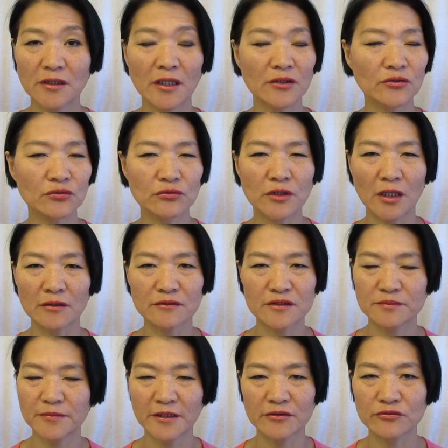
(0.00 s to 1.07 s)
and do not
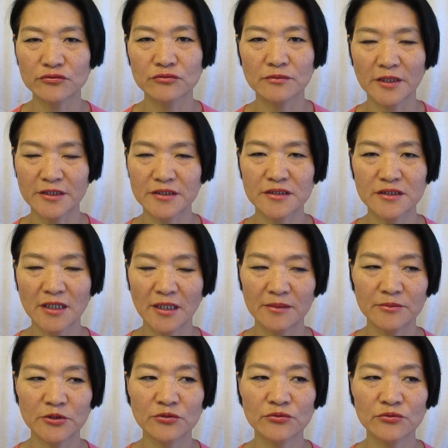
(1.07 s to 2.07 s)
spend too much time.